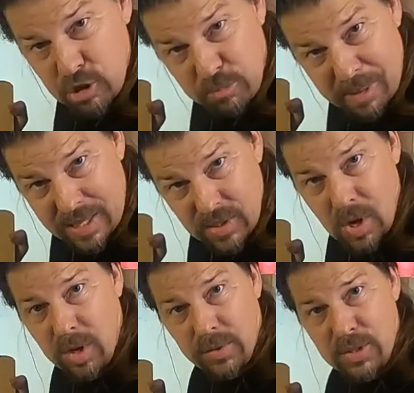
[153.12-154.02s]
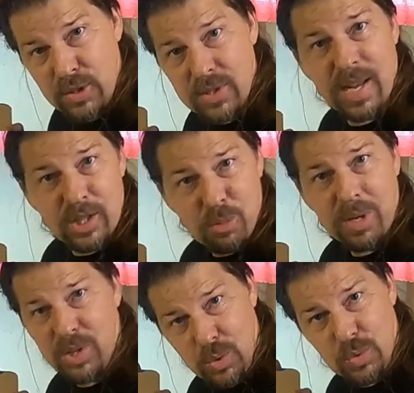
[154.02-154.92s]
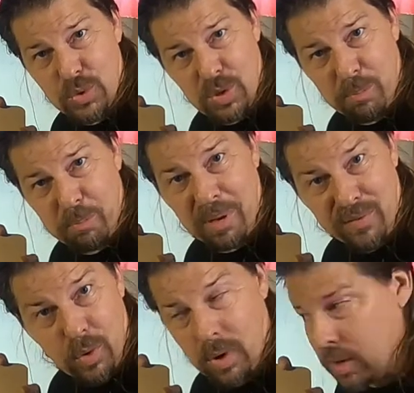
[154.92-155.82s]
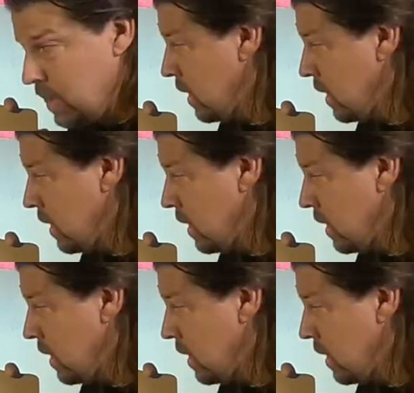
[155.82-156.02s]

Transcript: spot on this. This has been used before.